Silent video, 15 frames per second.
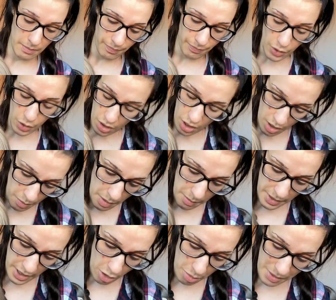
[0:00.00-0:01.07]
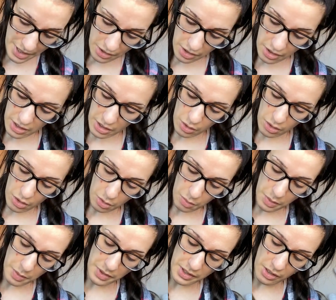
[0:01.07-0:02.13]
You can't wear big girl pants until you do
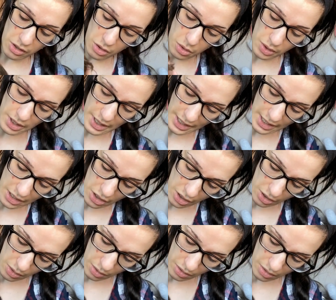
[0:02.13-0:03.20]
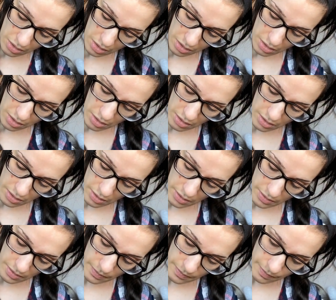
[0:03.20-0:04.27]
wee wees in the toilet, can you?
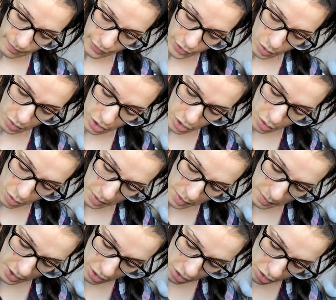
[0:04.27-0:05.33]
Do you want to do wee wee in the